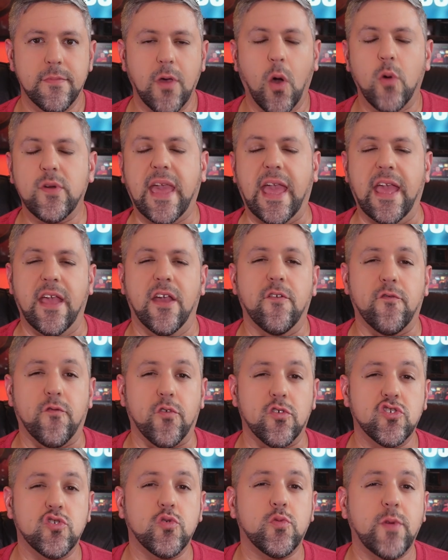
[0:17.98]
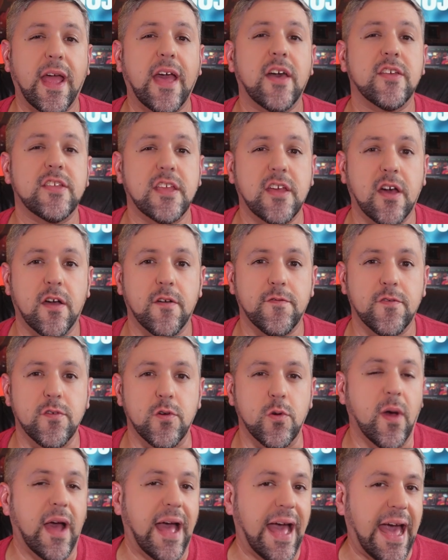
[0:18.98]
Okay, virtual reality Kung
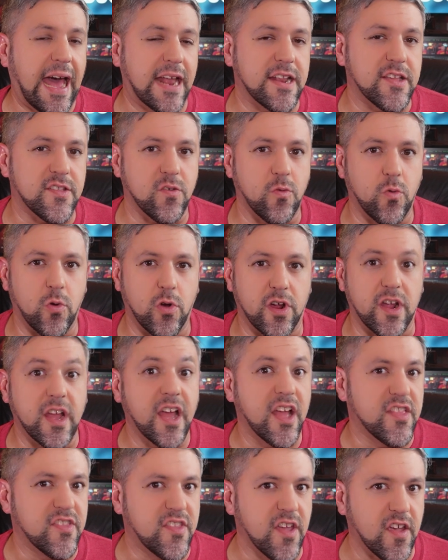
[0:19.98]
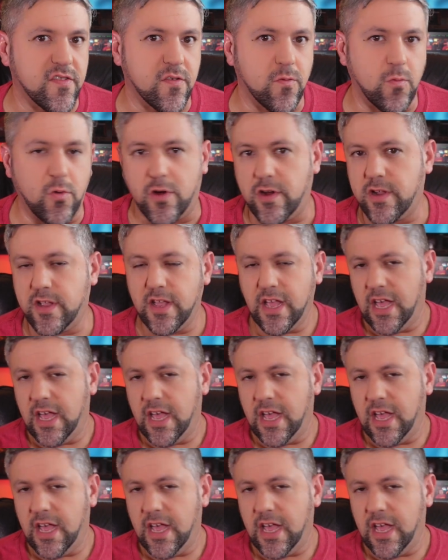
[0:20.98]
Fu. How does it work? Does it work?